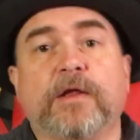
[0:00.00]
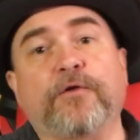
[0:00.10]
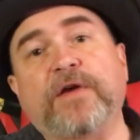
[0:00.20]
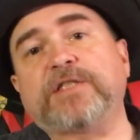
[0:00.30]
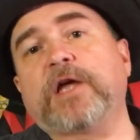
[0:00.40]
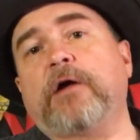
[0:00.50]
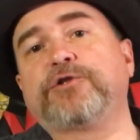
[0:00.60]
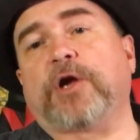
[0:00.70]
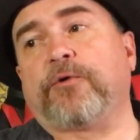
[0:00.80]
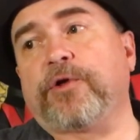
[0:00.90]
your face-down
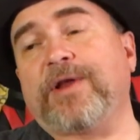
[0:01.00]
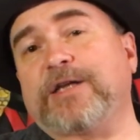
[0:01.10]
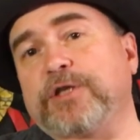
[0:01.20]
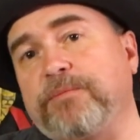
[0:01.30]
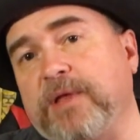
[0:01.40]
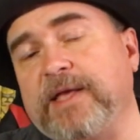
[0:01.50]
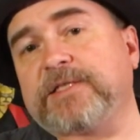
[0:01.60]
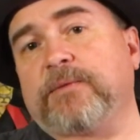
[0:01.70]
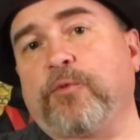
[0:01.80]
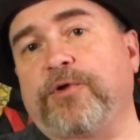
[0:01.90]
general, you can actually
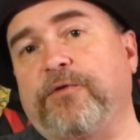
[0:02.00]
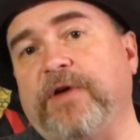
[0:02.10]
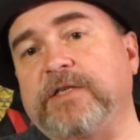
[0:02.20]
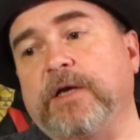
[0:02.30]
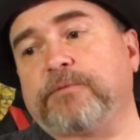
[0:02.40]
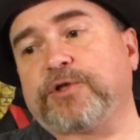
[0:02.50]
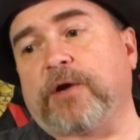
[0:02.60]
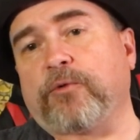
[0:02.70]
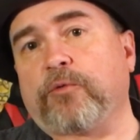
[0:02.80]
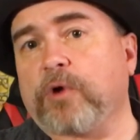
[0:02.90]
place him with your face-up
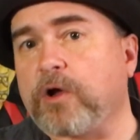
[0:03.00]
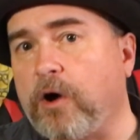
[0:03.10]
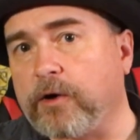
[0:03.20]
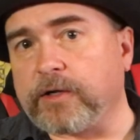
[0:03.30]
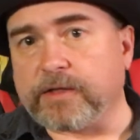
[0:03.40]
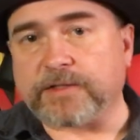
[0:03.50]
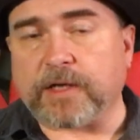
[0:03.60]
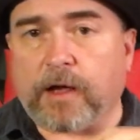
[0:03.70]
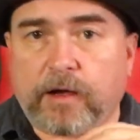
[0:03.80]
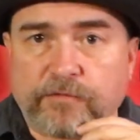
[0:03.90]
general regardless
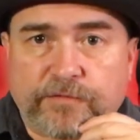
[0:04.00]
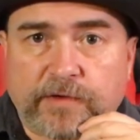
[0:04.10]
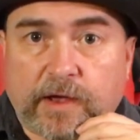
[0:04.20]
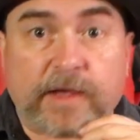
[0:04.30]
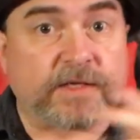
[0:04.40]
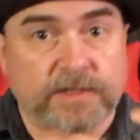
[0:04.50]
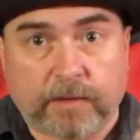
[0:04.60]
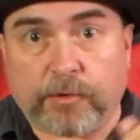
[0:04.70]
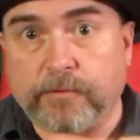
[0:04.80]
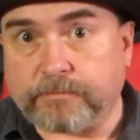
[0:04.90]
of his number.